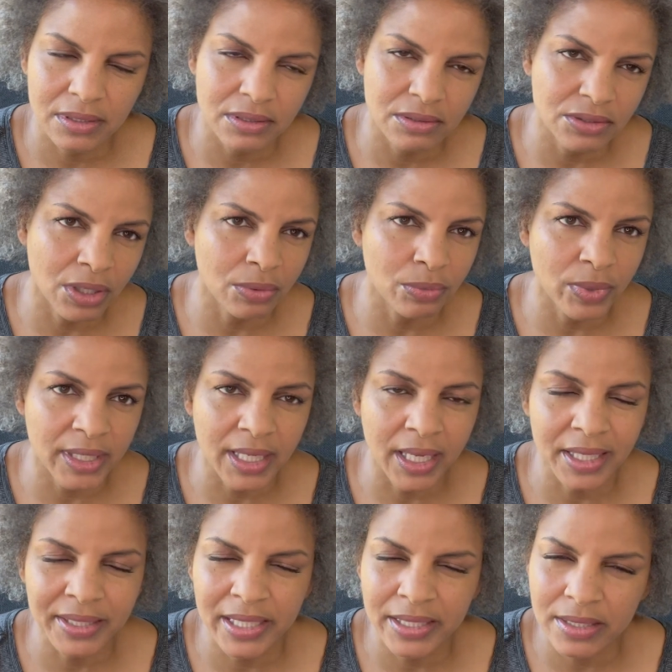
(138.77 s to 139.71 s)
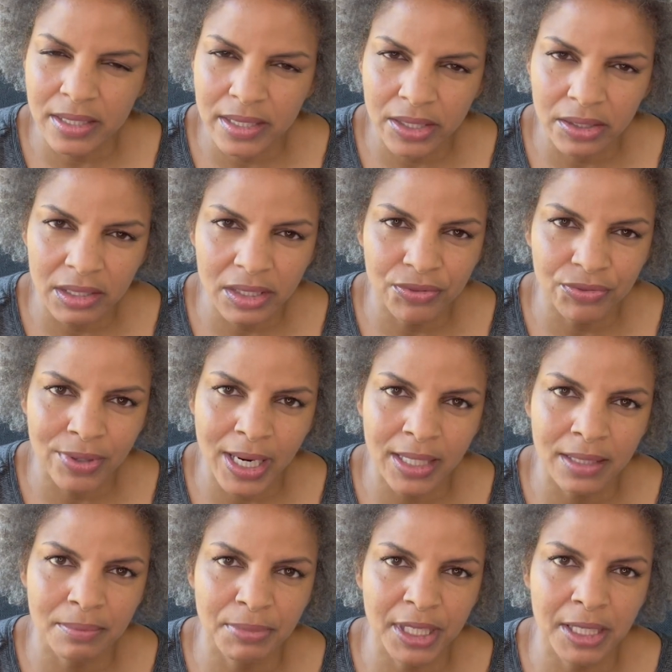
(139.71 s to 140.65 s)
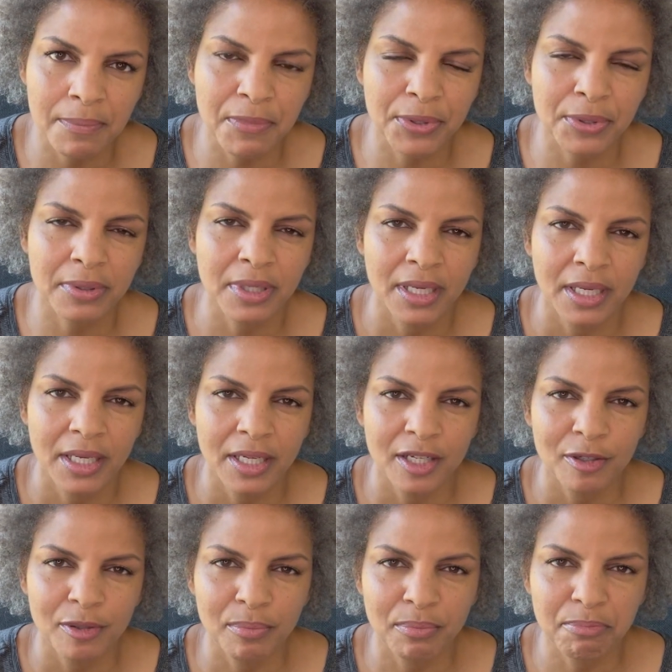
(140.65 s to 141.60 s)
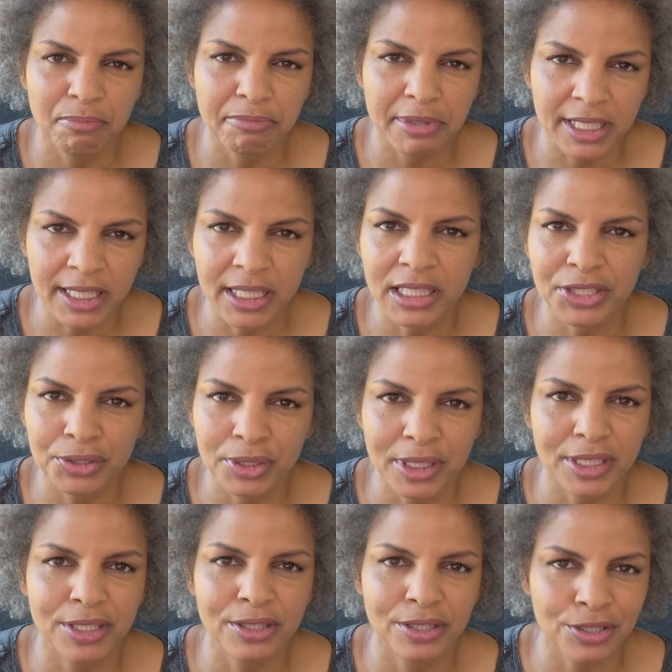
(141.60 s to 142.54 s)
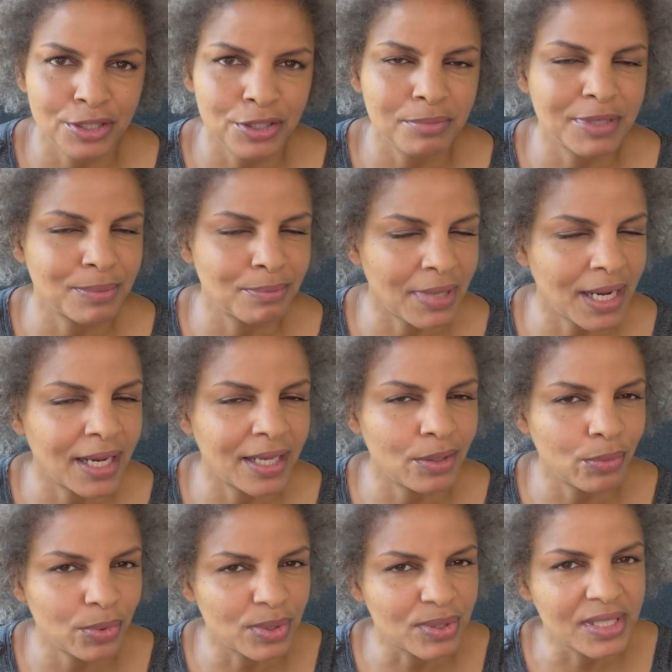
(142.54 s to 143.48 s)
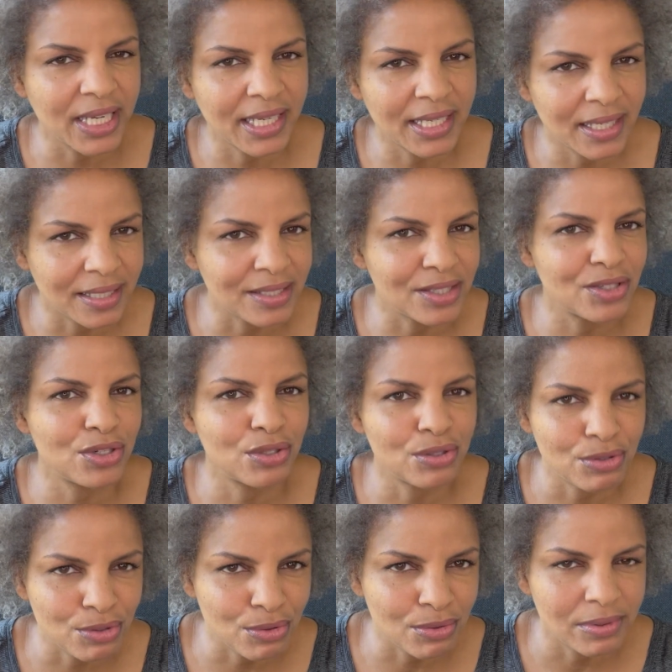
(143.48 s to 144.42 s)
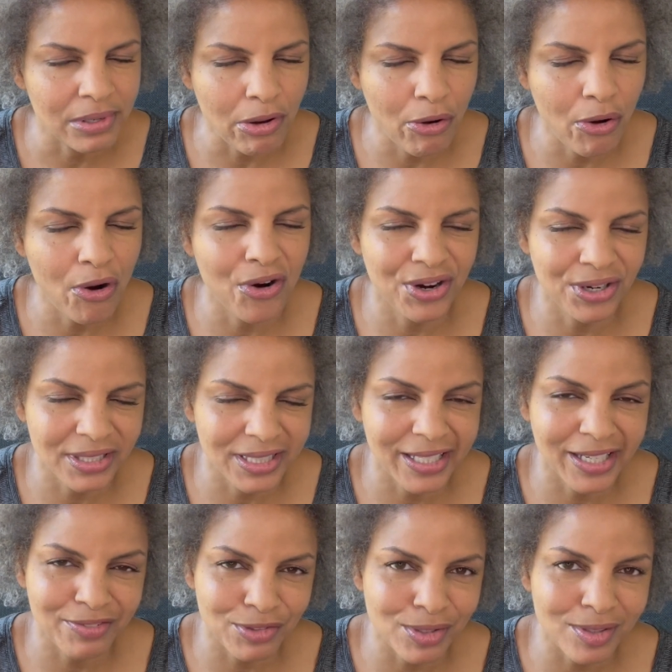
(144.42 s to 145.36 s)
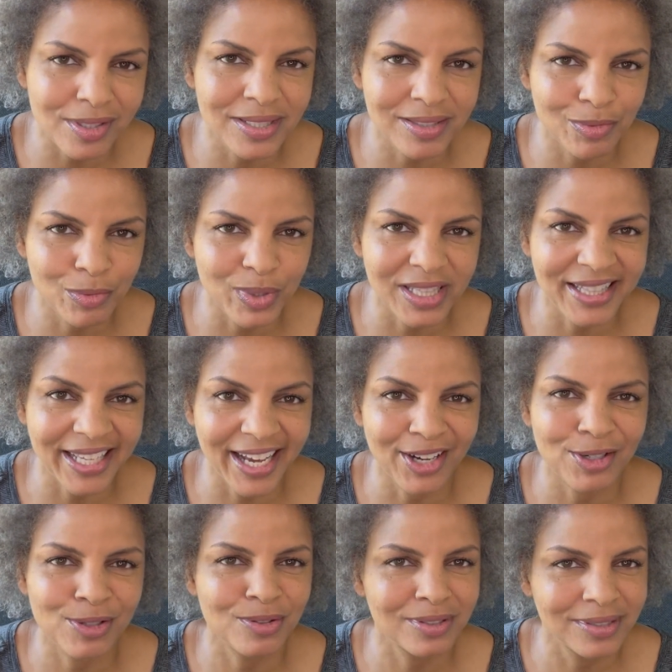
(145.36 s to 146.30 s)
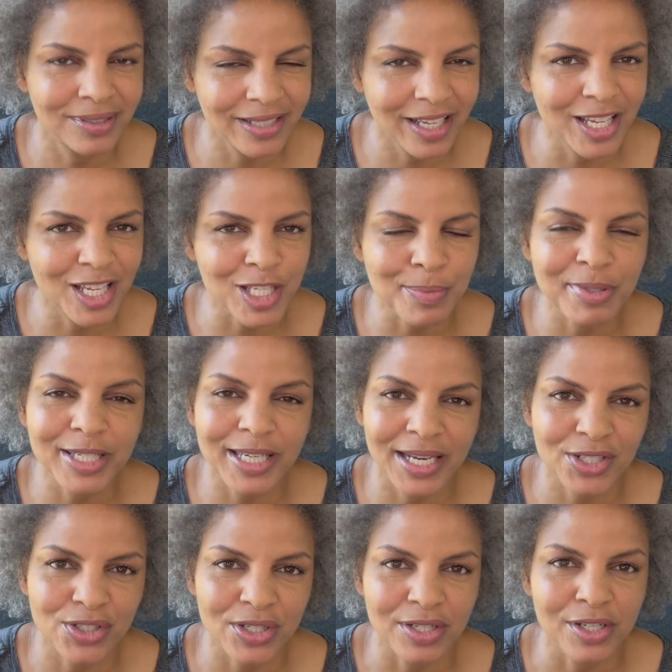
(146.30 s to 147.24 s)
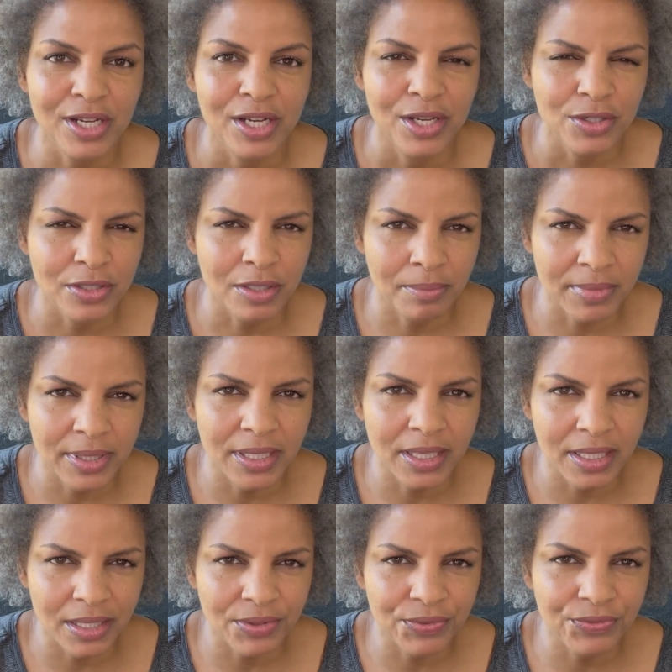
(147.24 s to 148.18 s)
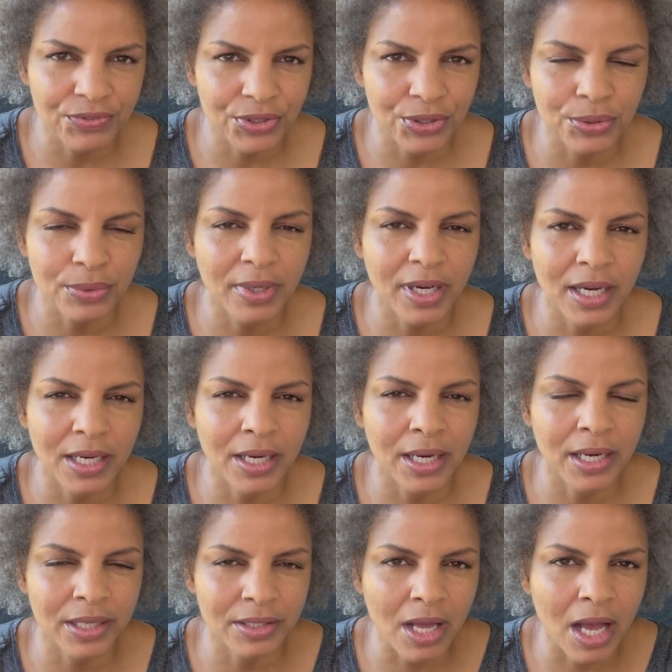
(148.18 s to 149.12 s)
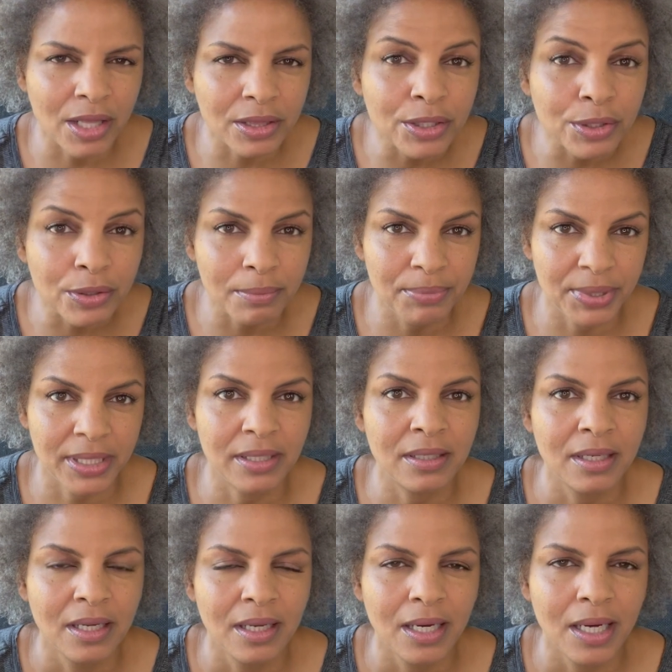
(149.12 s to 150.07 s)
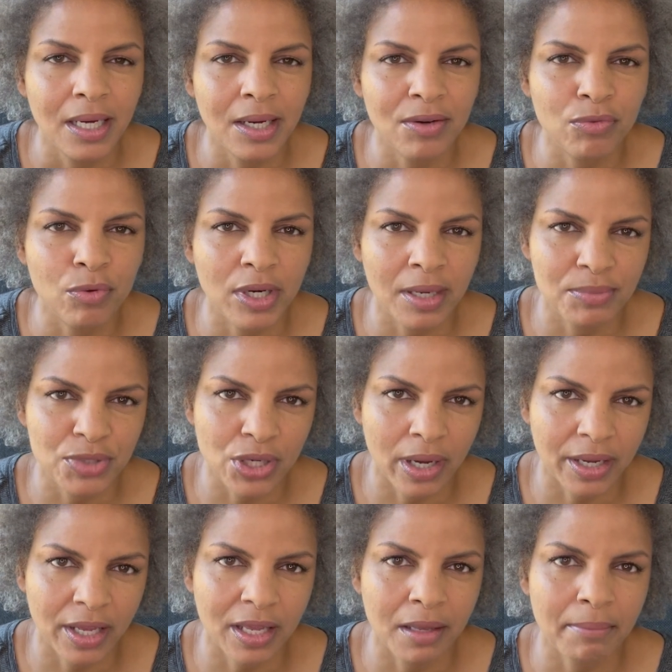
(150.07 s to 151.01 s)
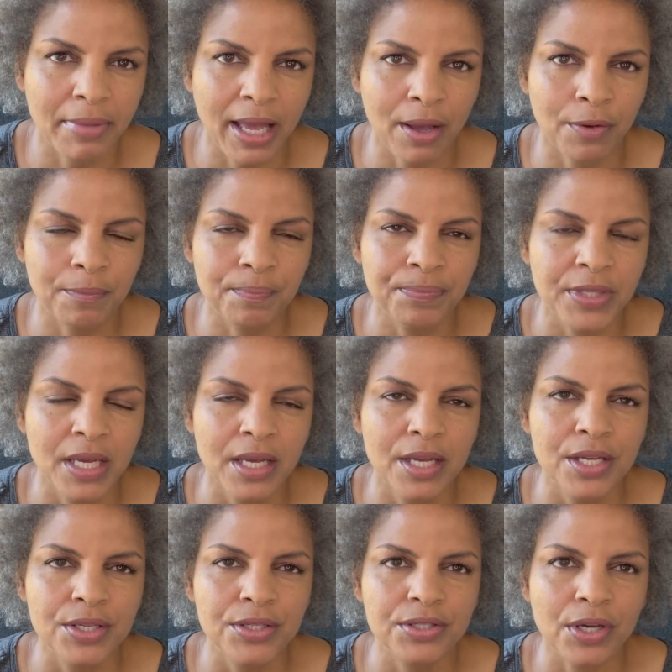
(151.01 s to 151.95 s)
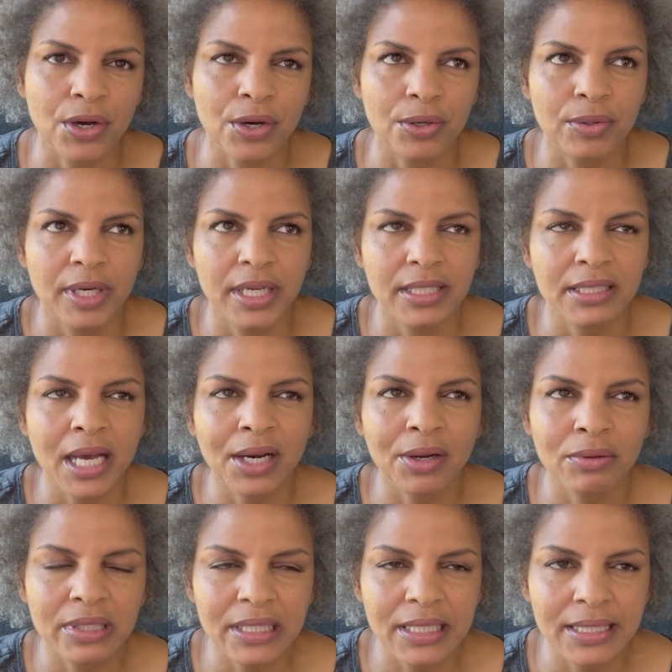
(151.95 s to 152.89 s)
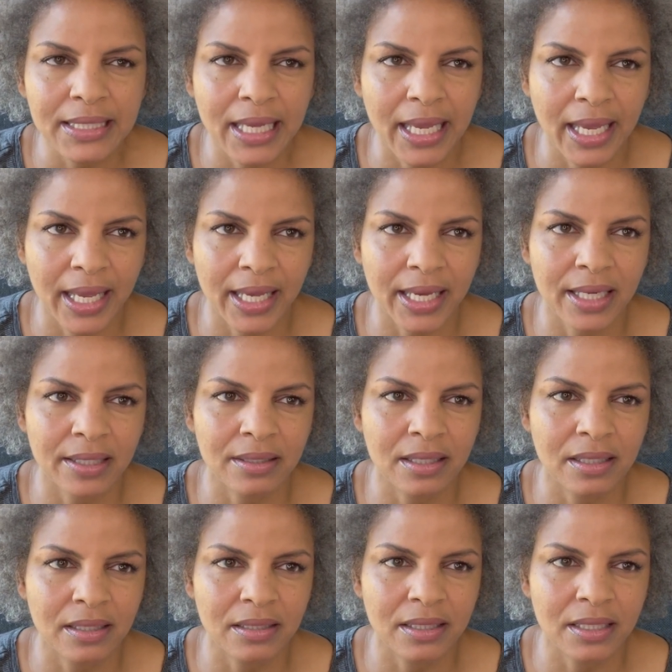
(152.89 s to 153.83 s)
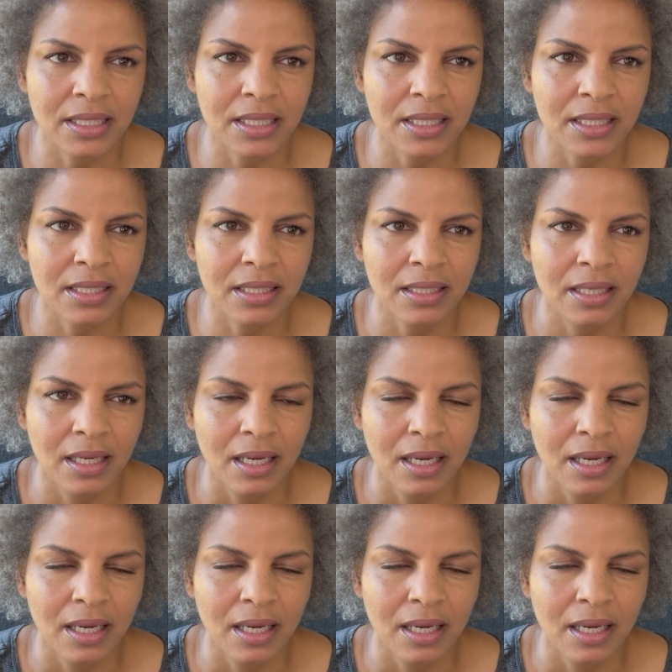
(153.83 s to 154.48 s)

don't want to unnecessarily frighten people. But clearly, the human mind will take us to horror levels without explanation. So, I'm going to give you a, a little bit of what I'm talking about. So, not only can the